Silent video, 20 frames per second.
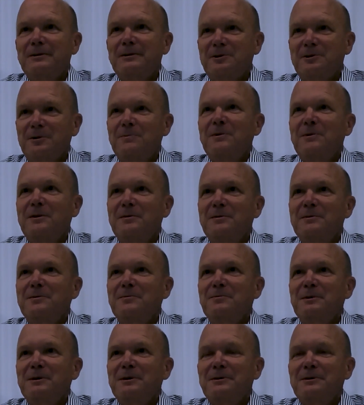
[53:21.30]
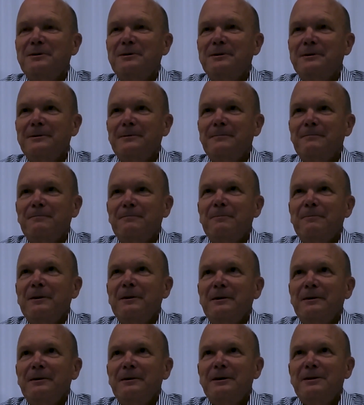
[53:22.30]
sometimes. But
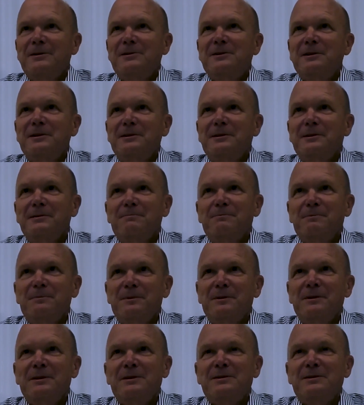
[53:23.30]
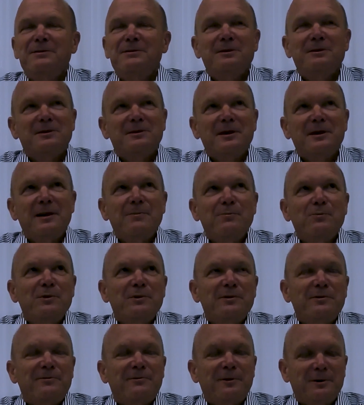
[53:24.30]
it's the same
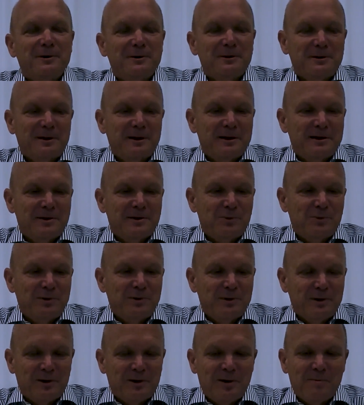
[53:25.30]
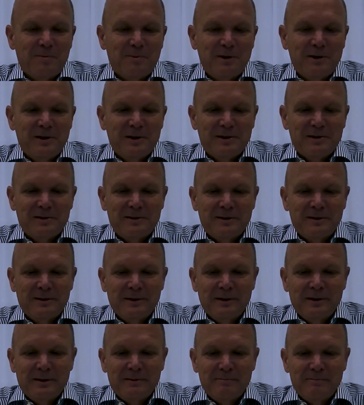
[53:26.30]
with the funds as with the companies.
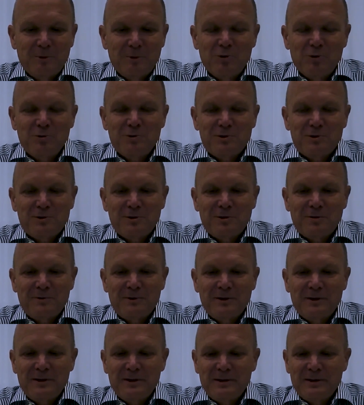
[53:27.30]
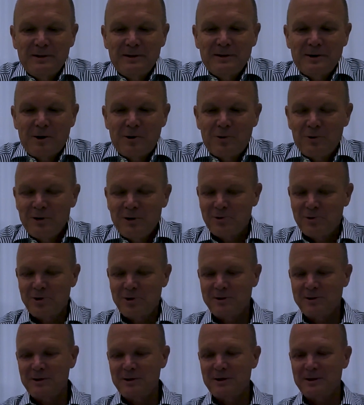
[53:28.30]
Most of our
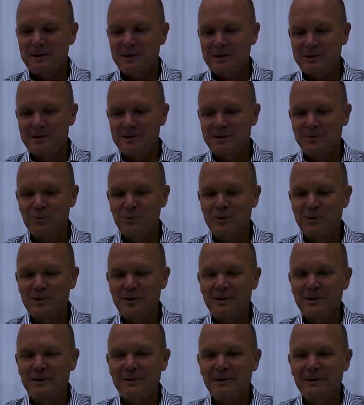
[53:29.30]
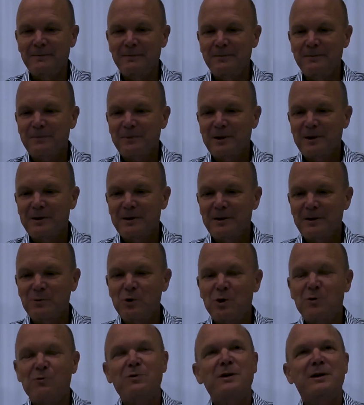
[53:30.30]
interest is within
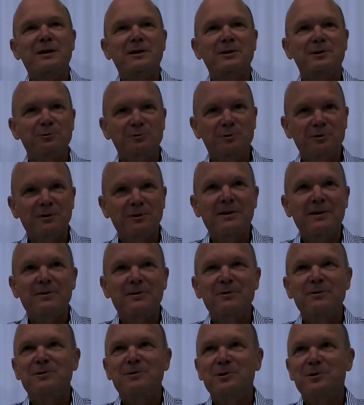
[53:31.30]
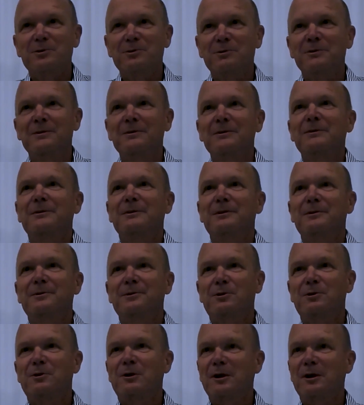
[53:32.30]
what we can do together. So
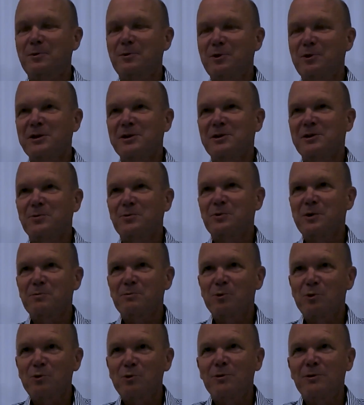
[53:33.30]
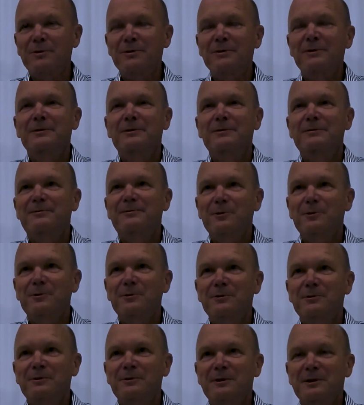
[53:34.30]
the collaboration, we're more
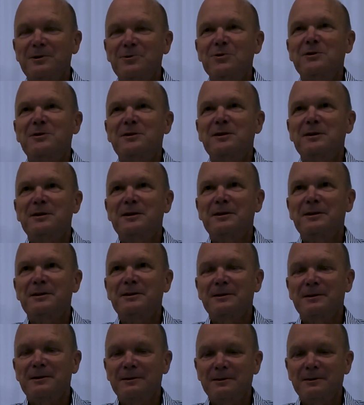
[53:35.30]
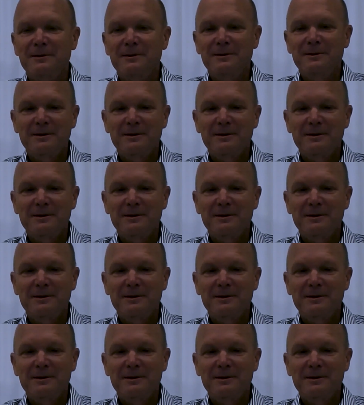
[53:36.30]
interested in